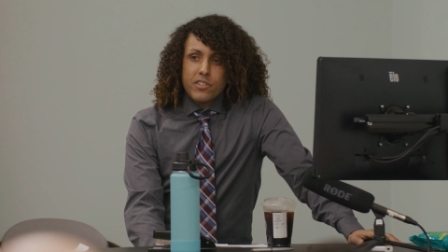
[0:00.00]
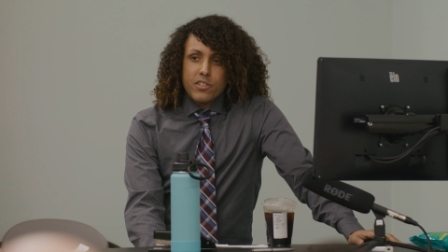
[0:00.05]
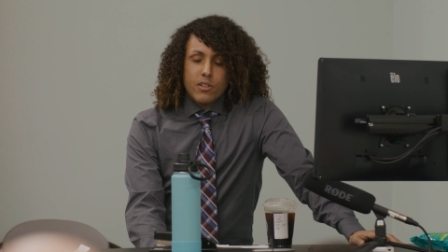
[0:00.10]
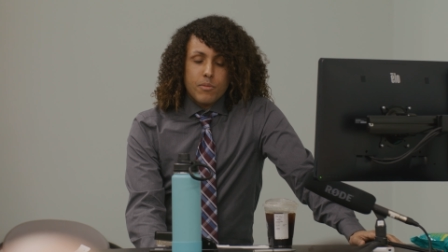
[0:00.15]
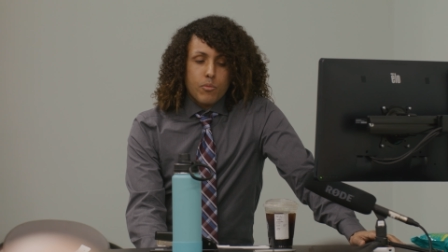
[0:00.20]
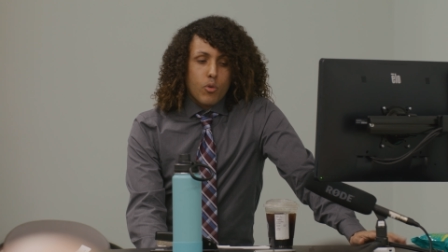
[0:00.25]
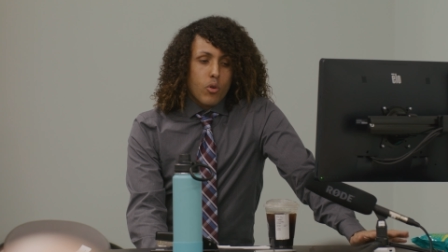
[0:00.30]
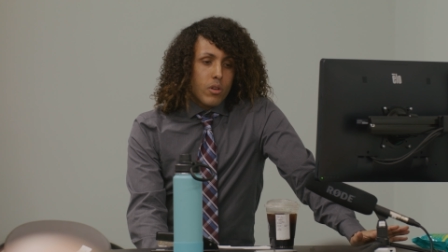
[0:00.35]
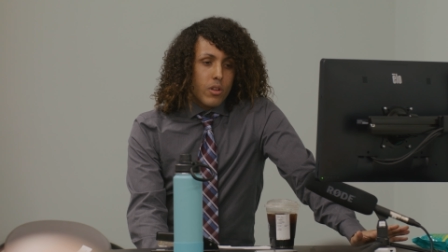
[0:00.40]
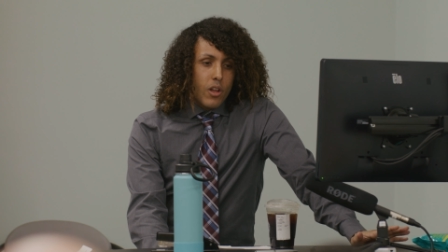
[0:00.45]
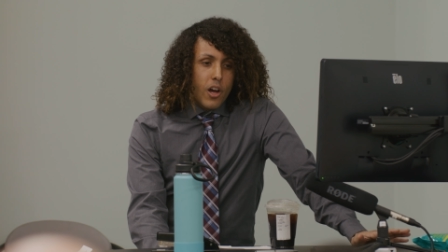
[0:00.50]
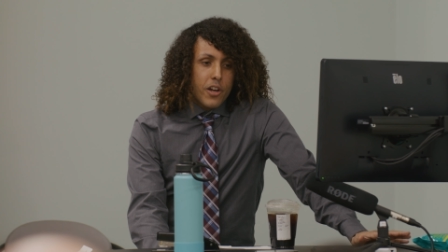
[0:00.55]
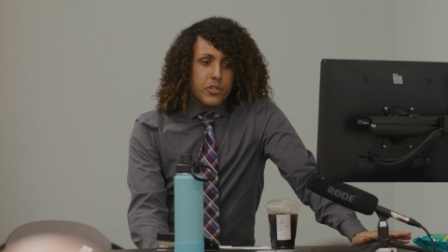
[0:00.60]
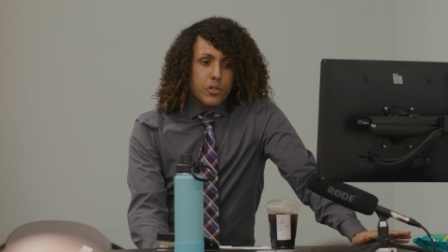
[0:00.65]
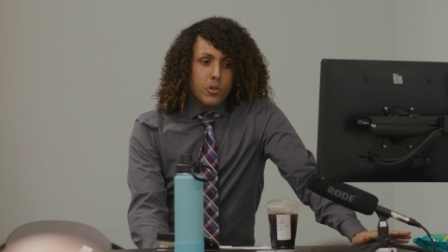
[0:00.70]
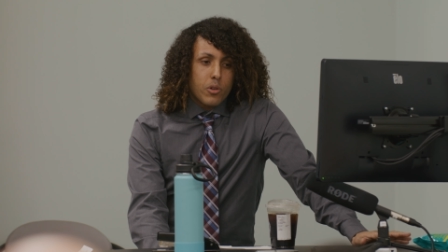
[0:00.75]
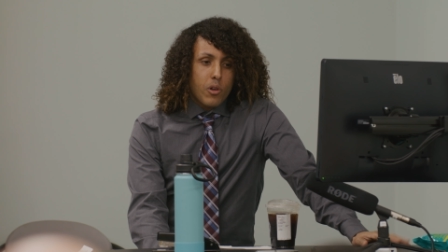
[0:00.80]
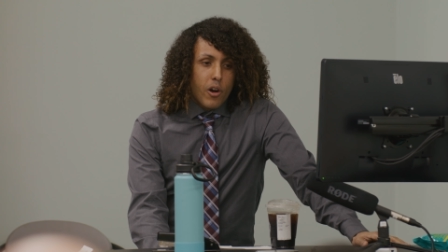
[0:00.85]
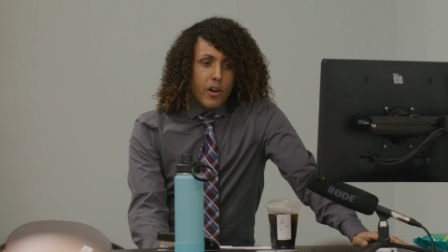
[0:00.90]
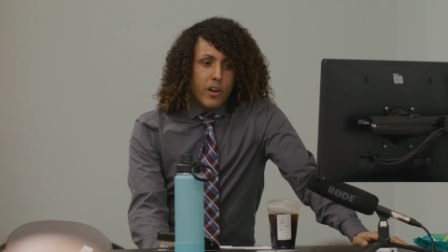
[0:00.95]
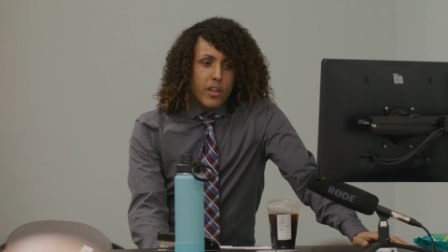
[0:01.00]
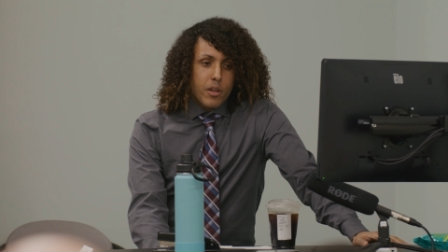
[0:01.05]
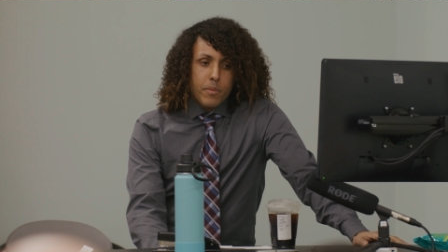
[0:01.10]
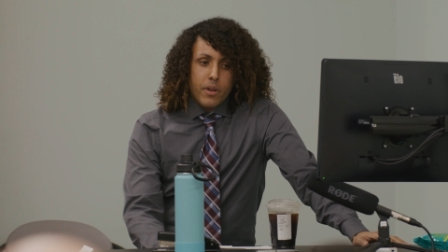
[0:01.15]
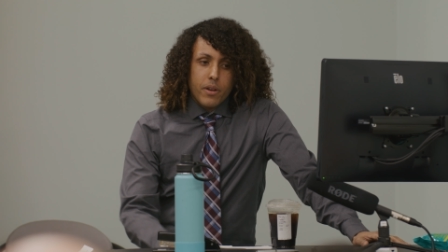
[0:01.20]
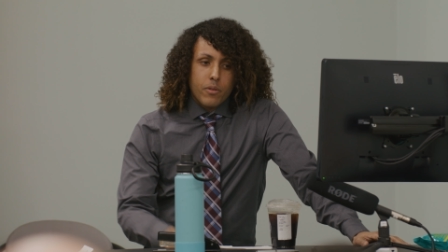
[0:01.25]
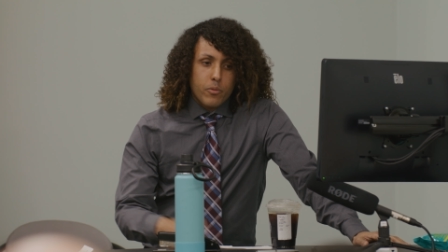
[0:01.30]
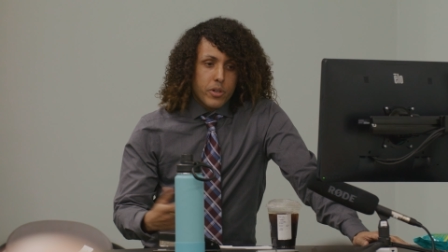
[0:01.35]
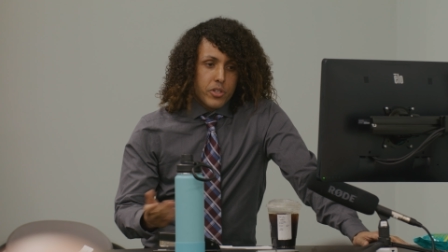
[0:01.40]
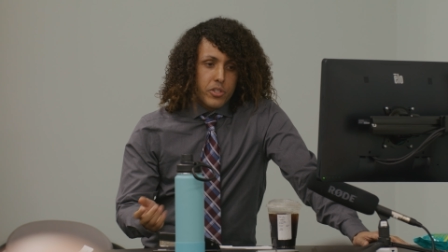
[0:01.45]
system or a logical
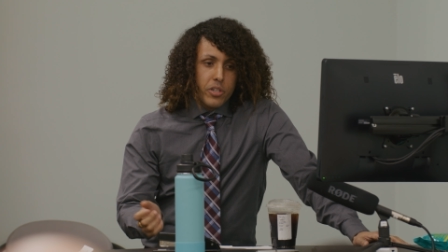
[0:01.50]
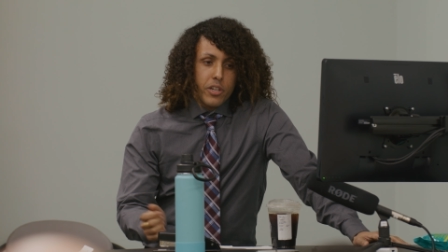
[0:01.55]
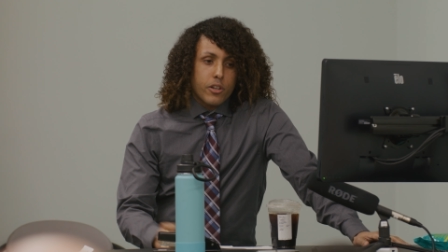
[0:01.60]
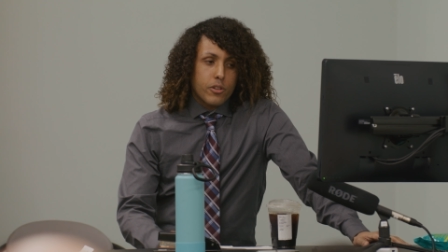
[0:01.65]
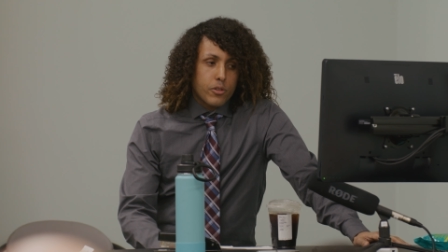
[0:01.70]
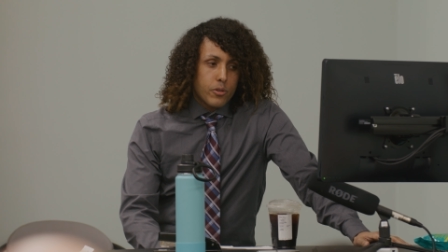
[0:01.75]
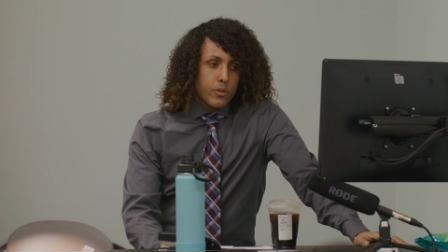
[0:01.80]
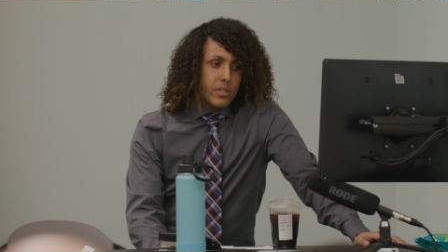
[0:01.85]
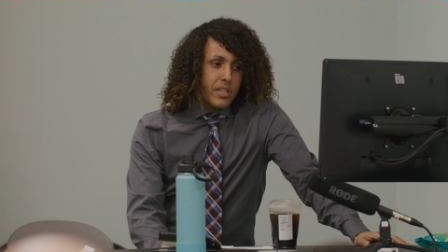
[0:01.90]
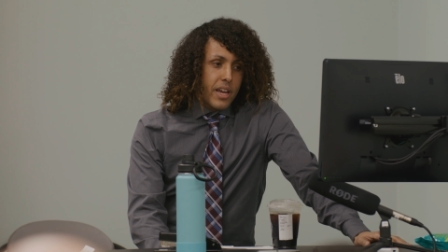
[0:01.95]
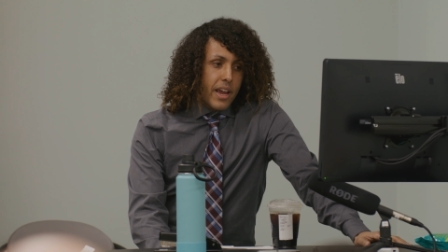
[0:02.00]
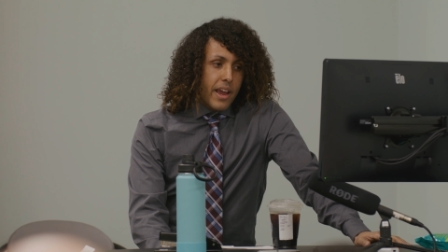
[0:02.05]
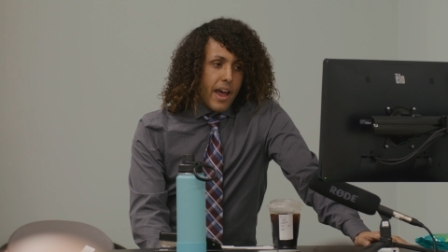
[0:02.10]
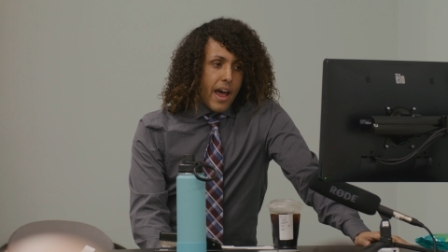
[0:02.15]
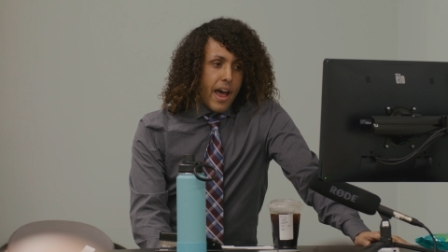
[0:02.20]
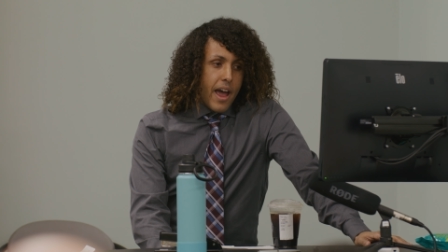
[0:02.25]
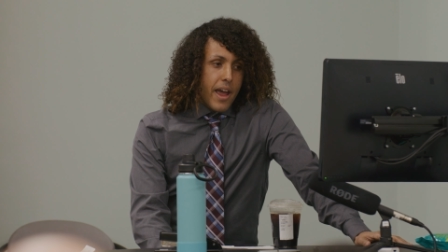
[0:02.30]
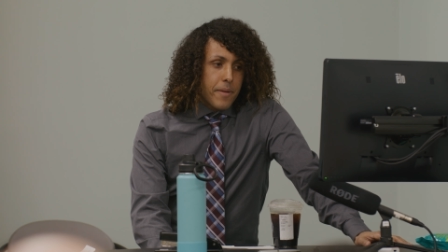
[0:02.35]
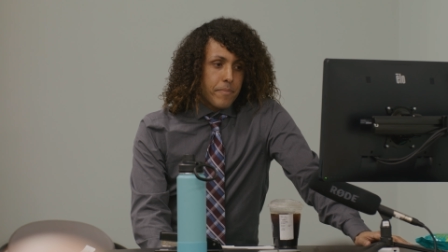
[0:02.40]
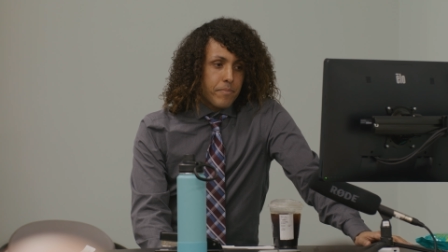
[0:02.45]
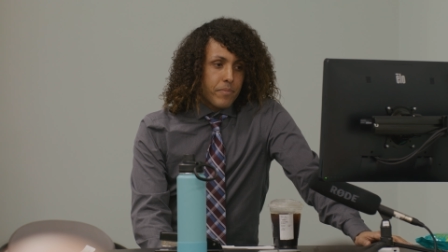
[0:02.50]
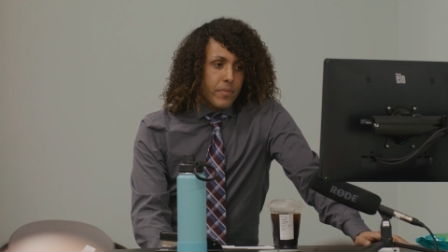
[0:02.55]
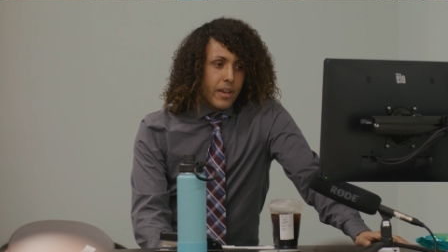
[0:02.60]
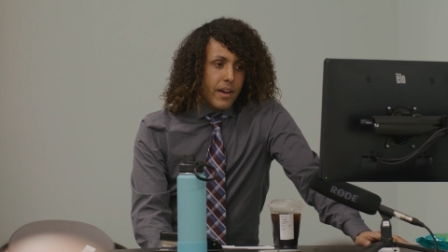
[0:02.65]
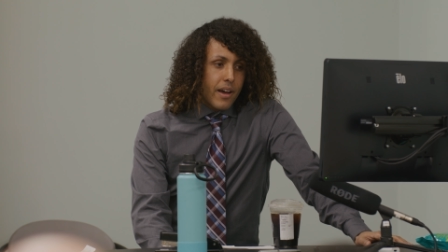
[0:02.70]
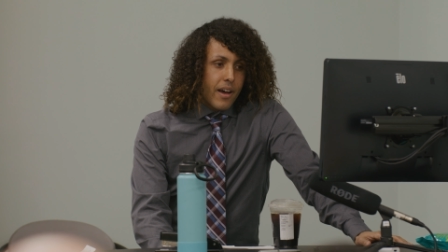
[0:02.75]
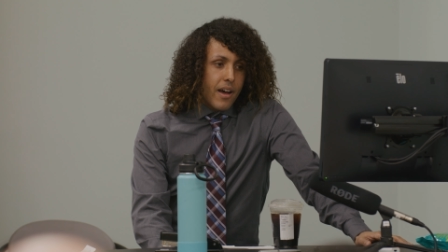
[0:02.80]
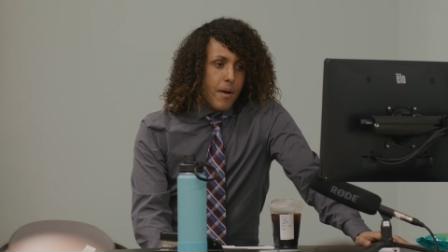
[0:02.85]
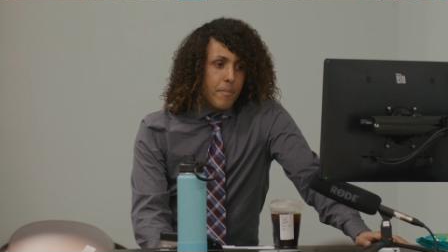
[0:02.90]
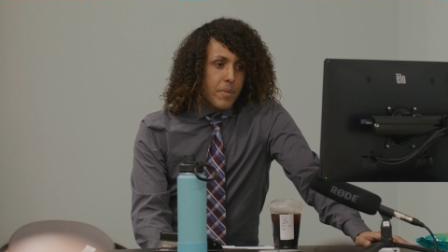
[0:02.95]
argument, which includes AI,
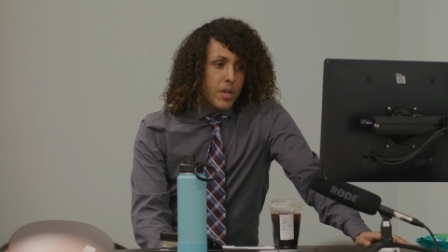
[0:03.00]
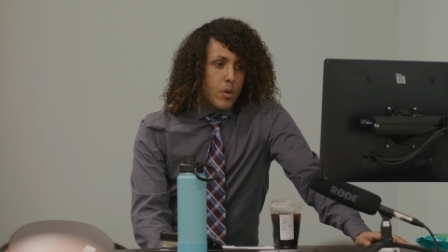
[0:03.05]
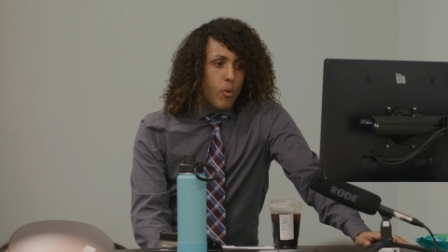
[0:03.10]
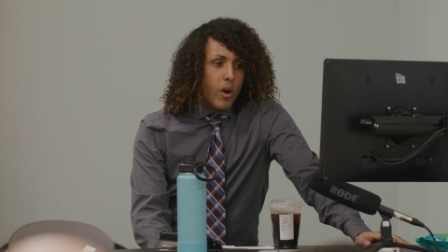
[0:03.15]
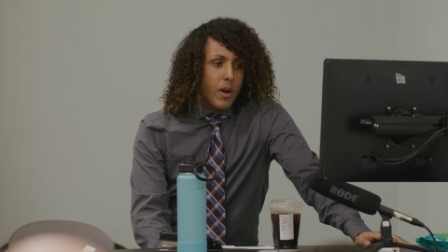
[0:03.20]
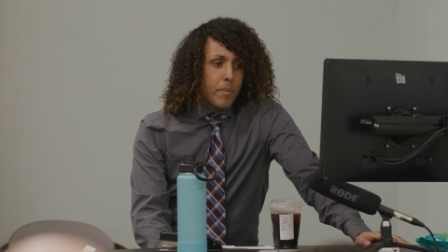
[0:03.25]
he